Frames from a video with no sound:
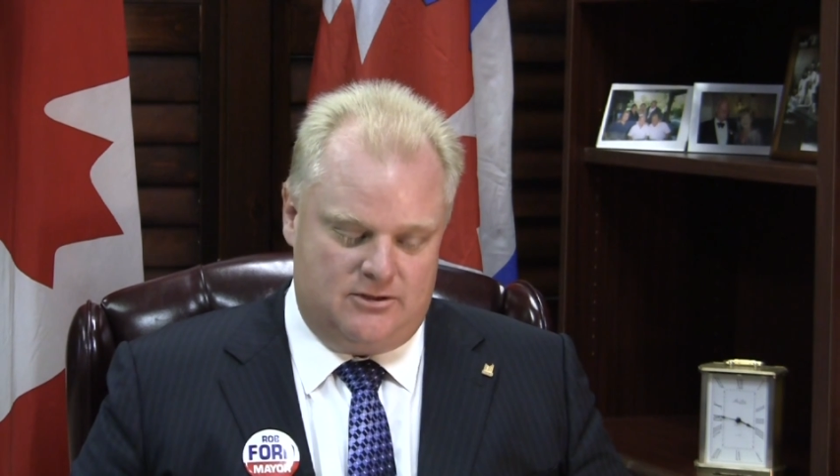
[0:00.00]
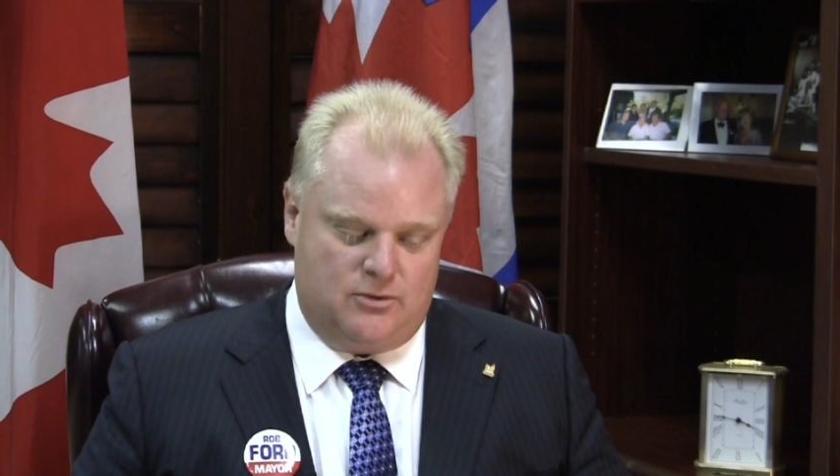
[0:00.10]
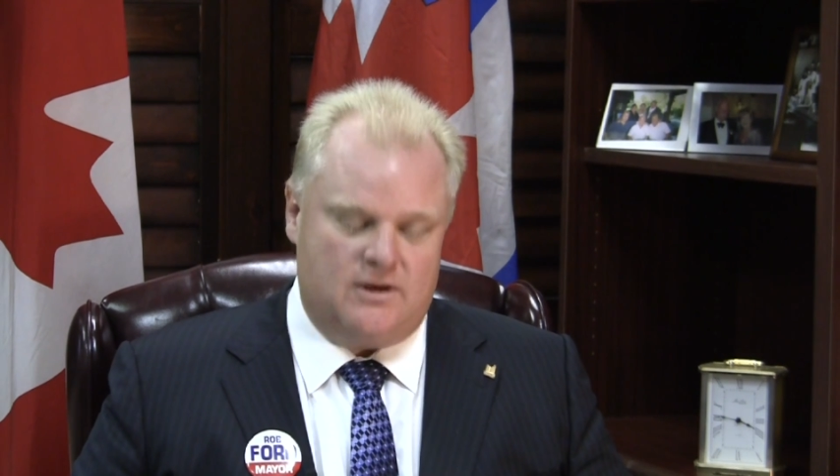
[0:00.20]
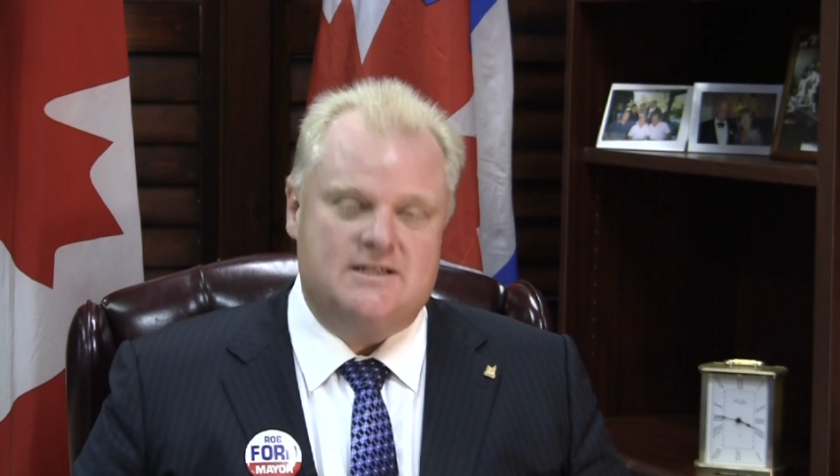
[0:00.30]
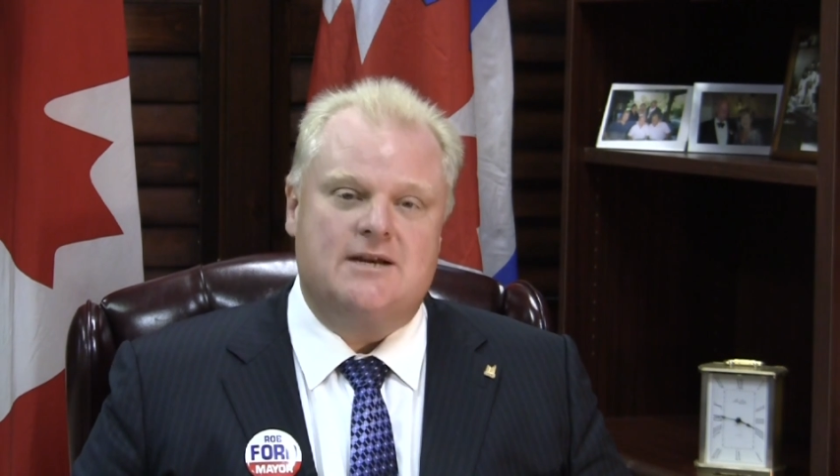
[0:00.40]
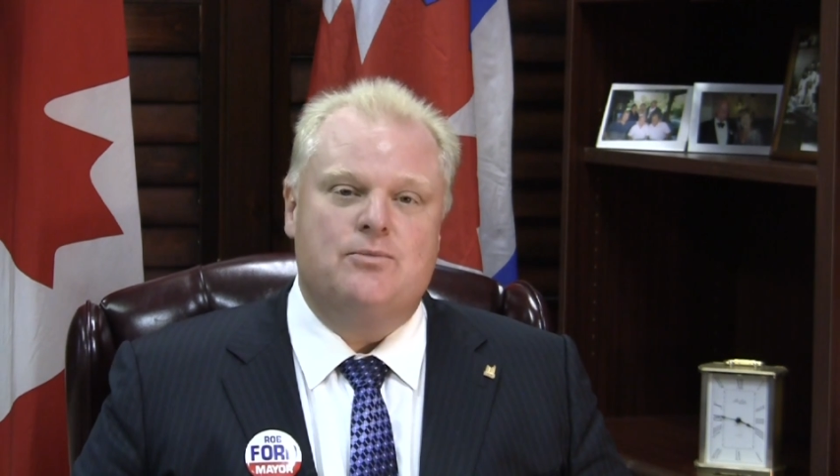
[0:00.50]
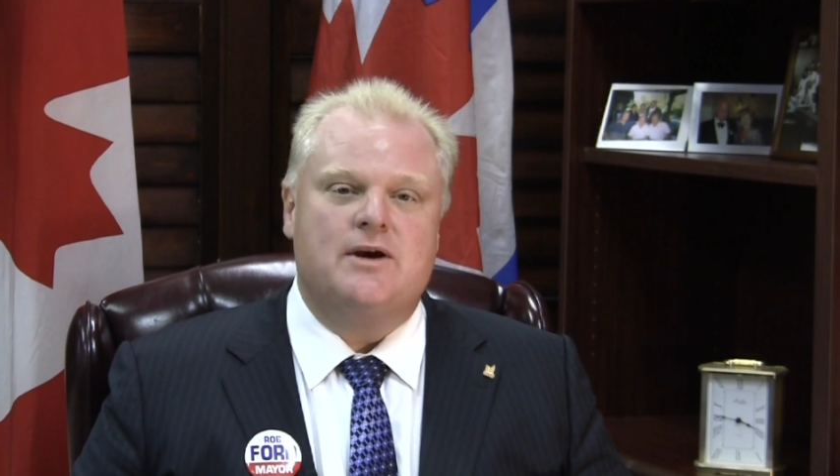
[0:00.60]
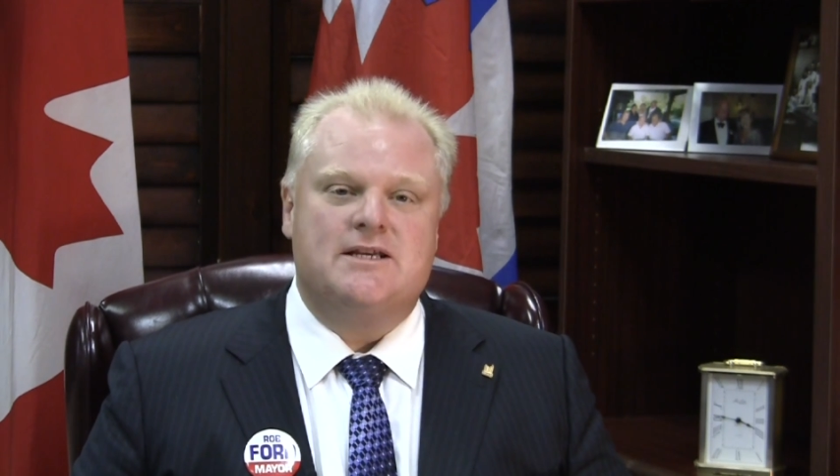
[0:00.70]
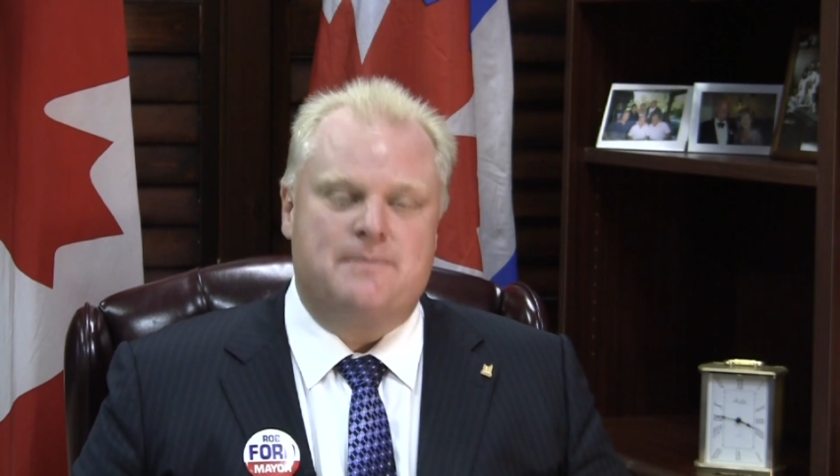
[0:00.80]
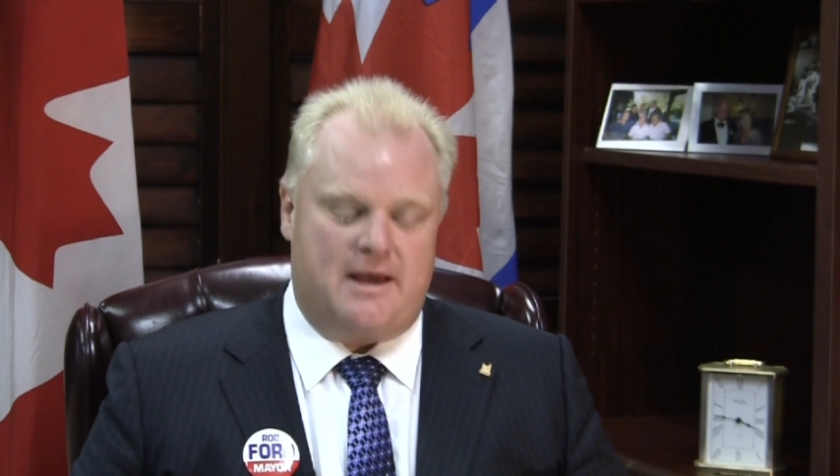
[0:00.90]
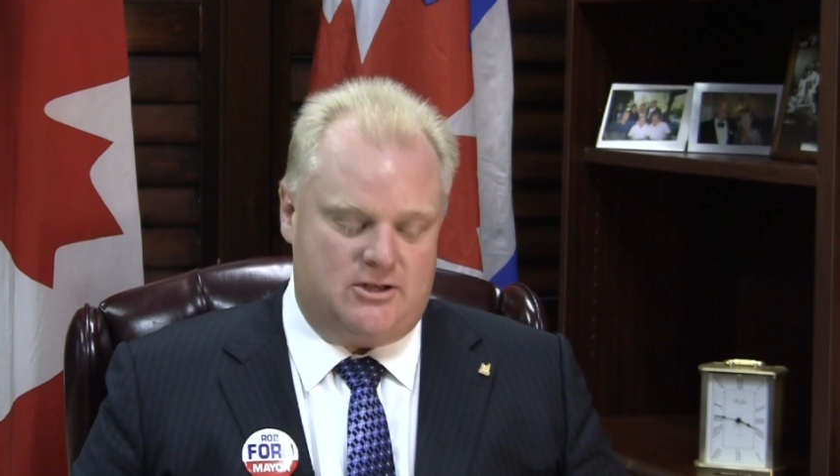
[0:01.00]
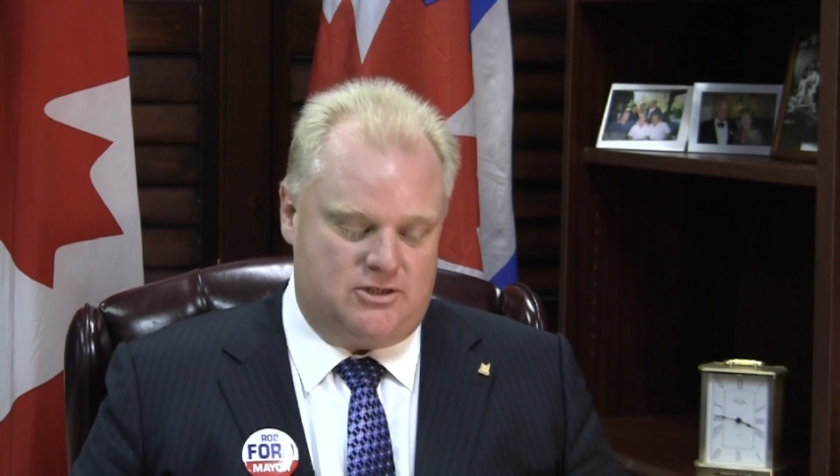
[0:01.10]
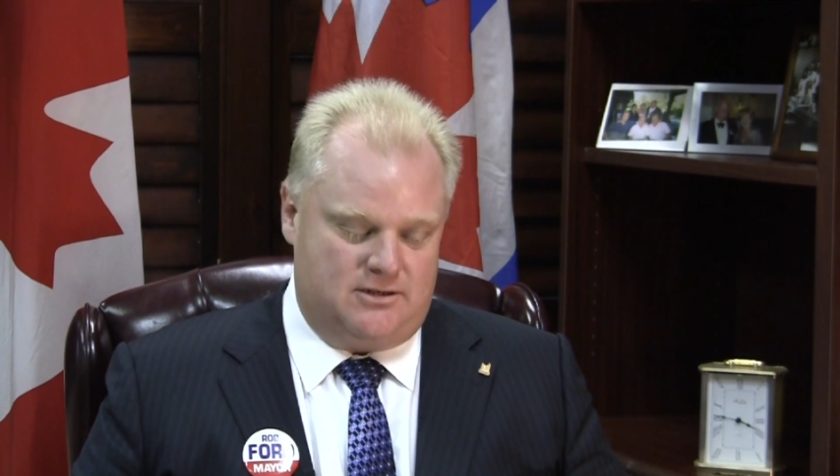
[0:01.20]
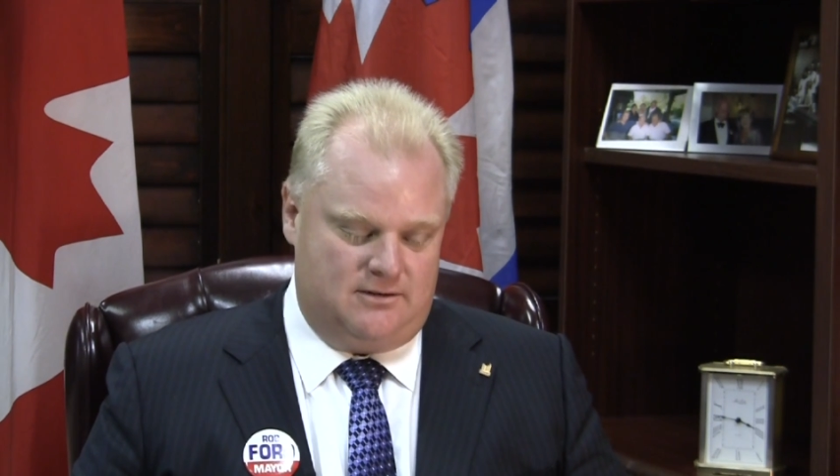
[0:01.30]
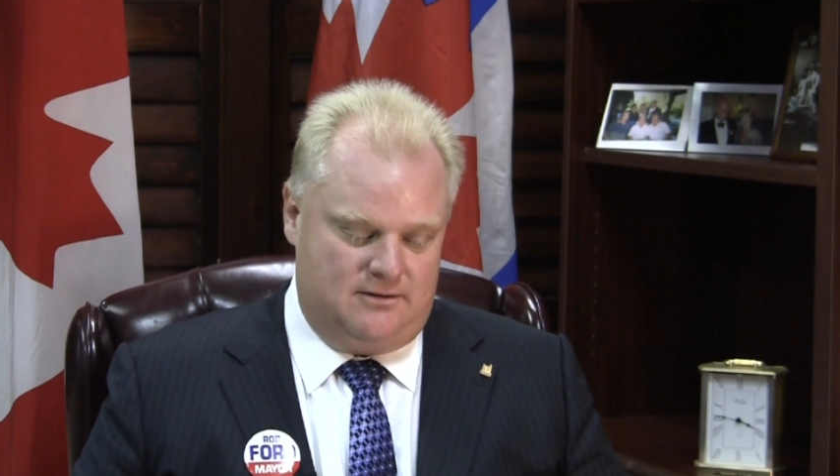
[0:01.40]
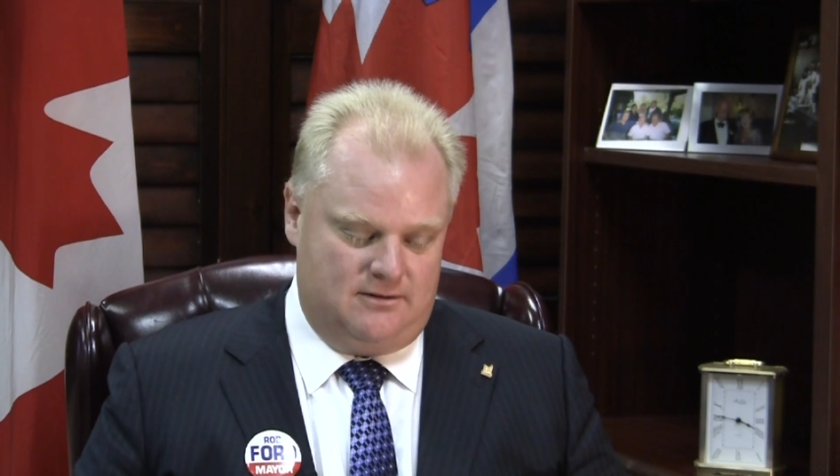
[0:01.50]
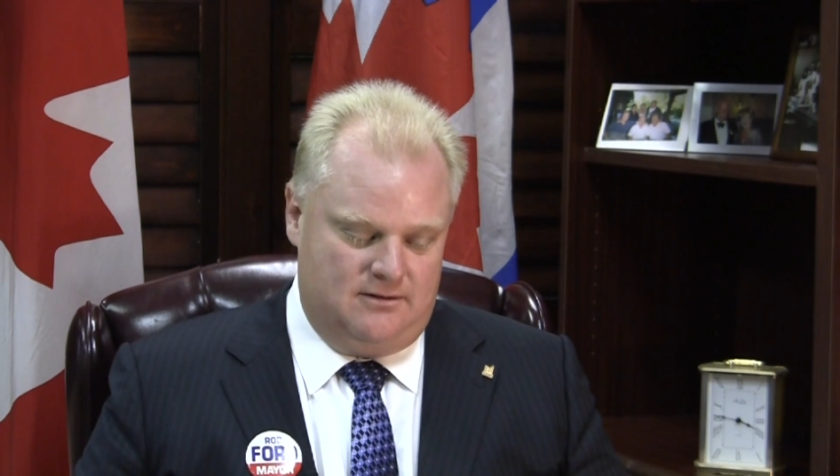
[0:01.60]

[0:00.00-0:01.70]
to our subway expansion.